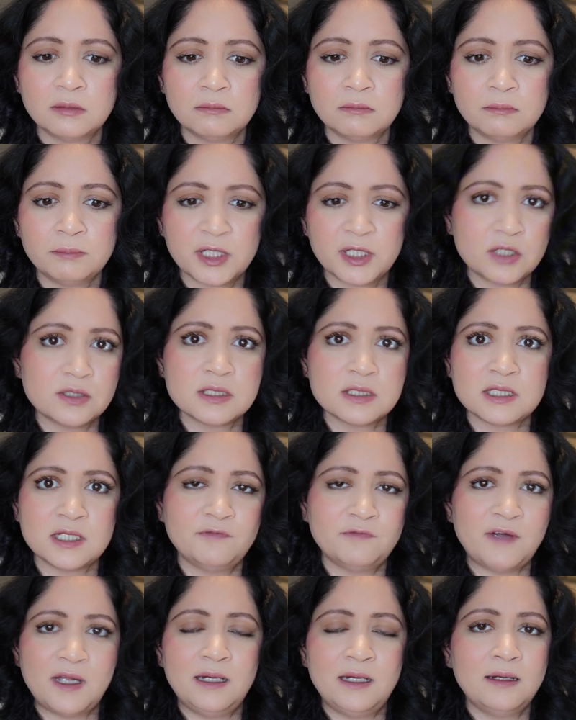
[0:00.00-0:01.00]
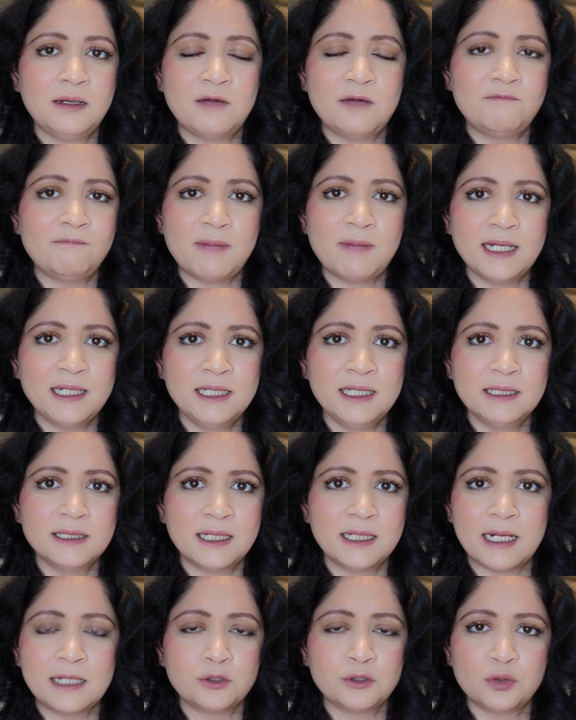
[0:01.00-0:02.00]
because if I love money,
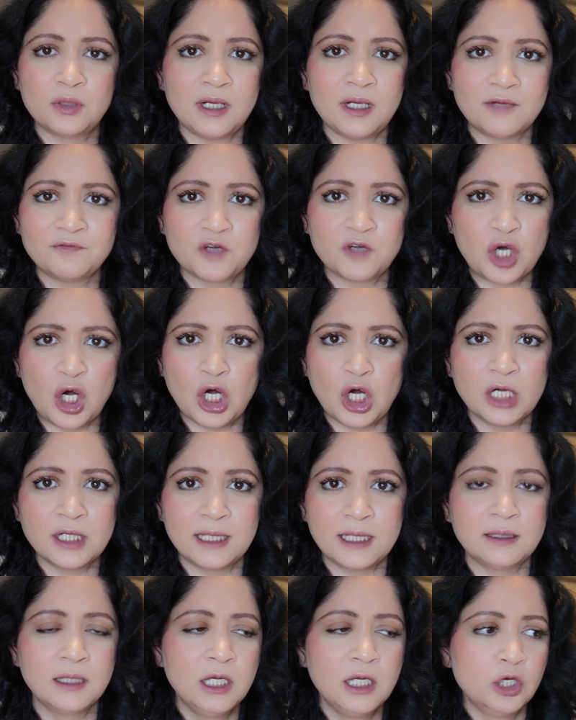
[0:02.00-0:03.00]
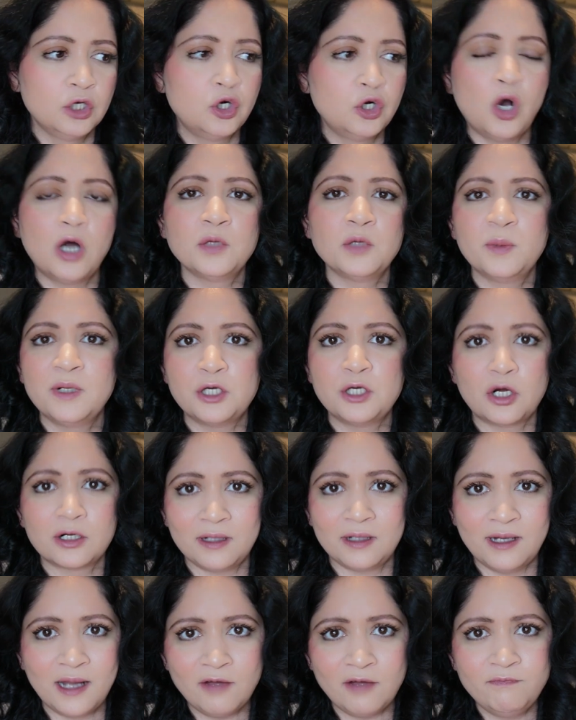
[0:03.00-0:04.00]
then I don't love God and God will not
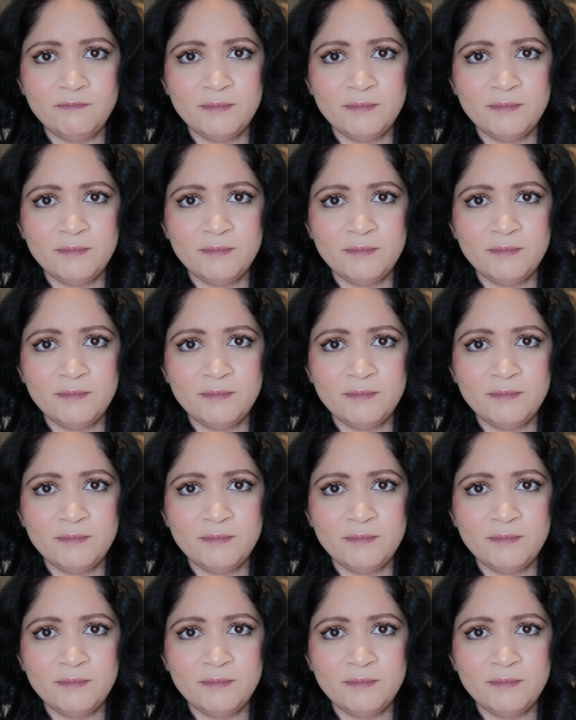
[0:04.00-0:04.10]
love